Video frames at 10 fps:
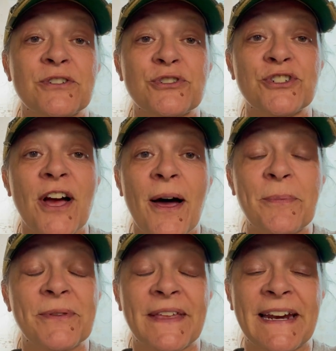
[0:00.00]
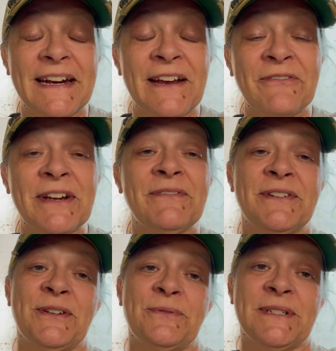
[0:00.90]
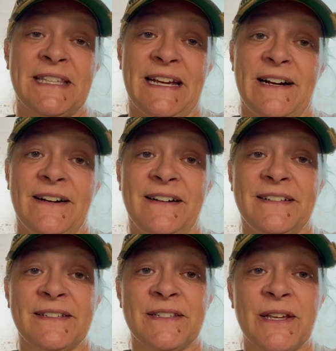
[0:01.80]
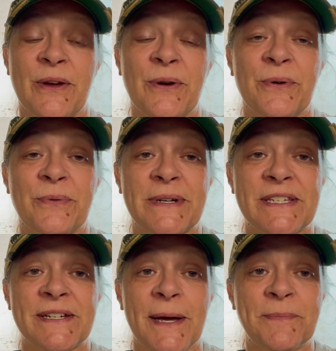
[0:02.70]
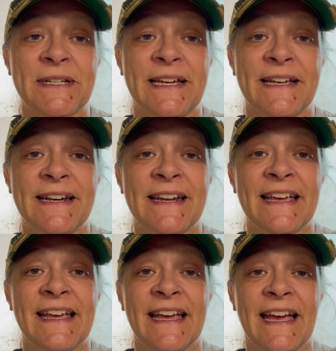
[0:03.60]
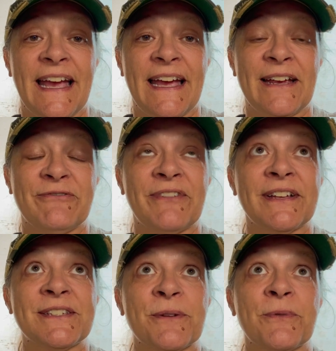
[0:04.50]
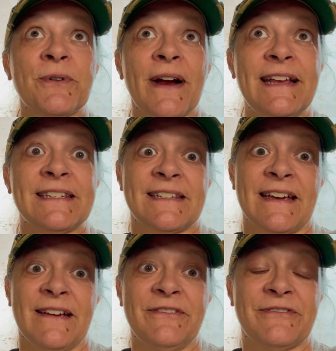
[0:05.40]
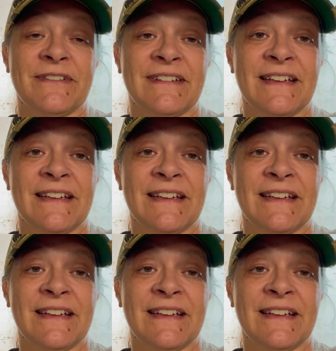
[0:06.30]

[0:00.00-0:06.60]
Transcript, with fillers: shop that I never even knew was there. So we stopped in and found some great stuff.